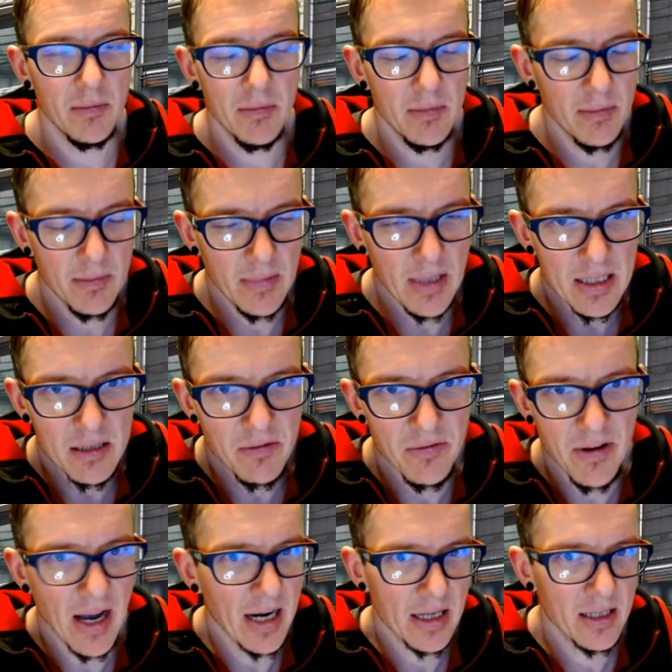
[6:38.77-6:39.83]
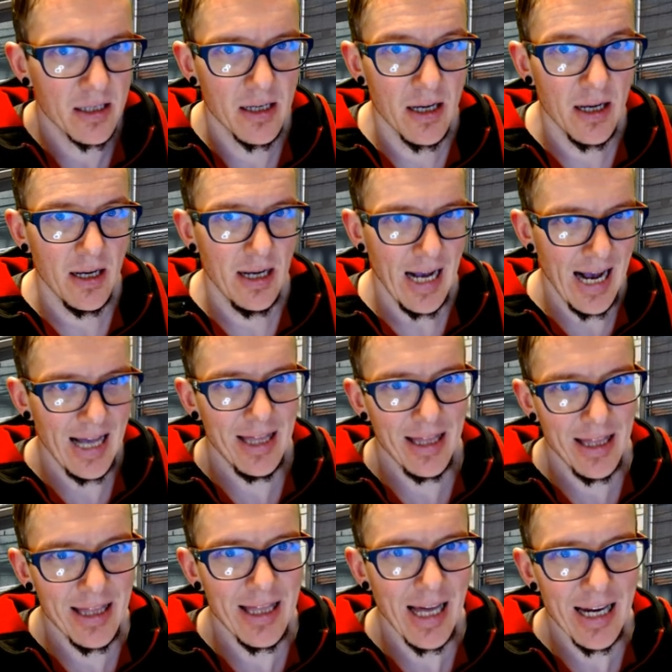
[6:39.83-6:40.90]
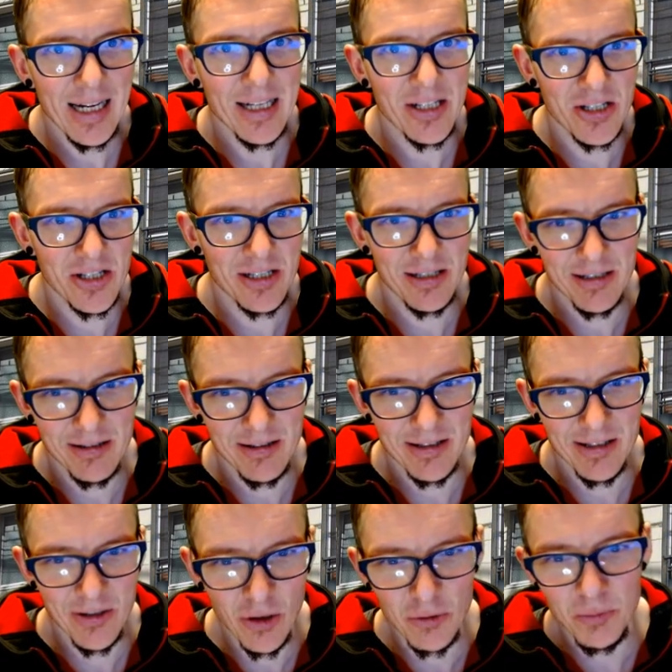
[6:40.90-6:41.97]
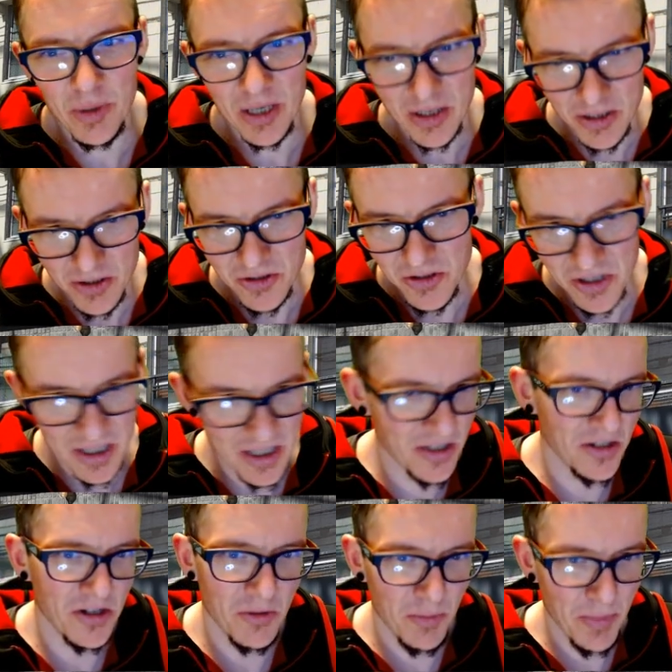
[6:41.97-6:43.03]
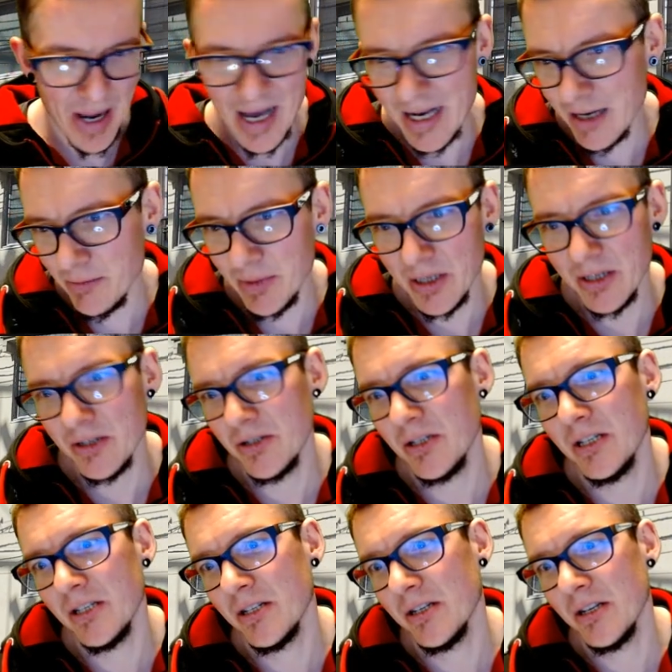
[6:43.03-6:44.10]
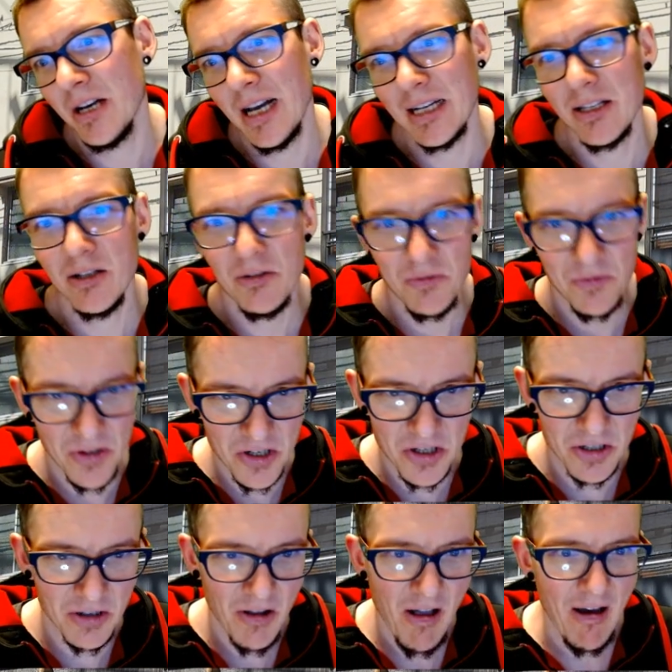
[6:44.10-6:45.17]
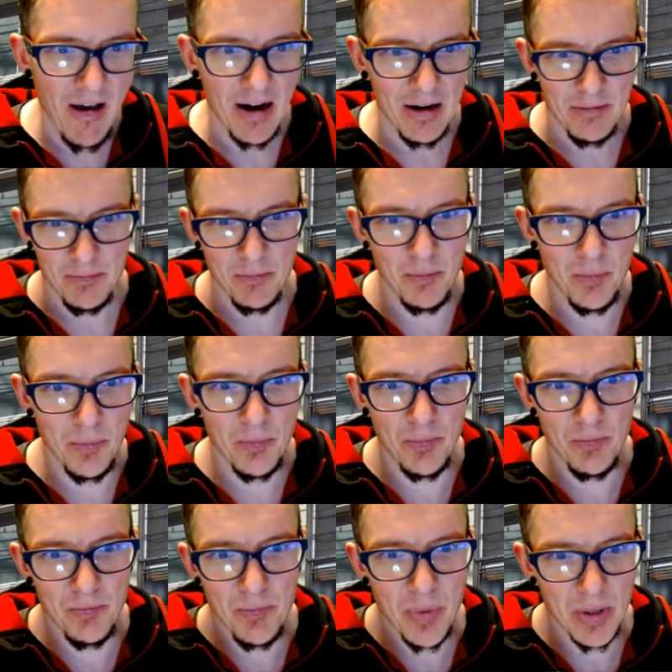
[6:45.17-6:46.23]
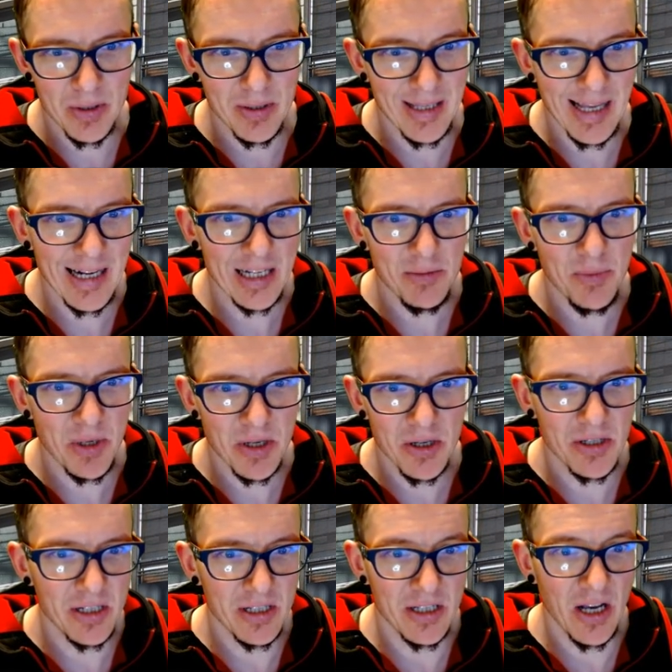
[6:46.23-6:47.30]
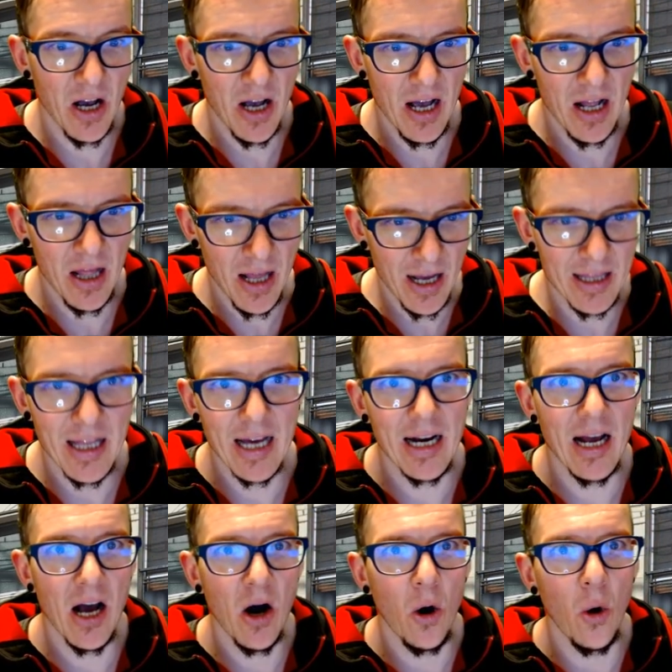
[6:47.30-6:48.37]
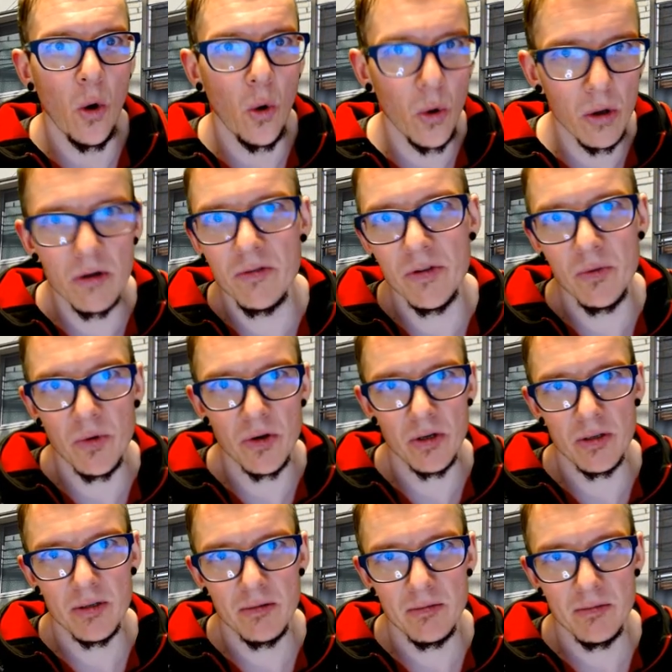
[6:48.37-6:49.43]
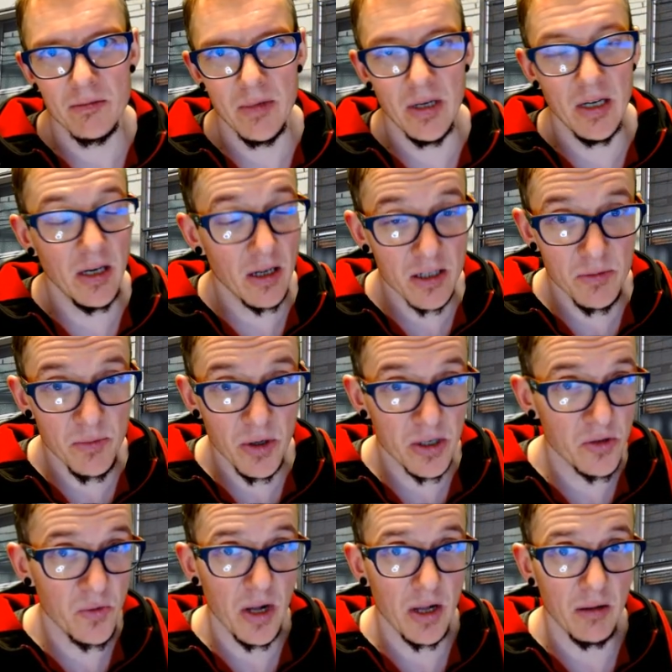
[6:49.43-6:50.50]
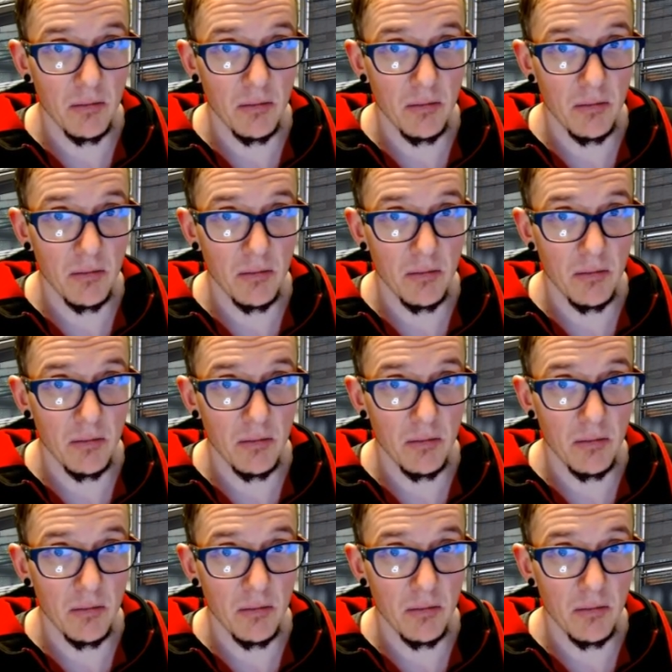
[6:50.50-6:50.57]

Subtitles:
That's a fact. And that is not because he's in Japan and because he's an elected official, but that is because it's like that all over the world, in Luxembourg as well.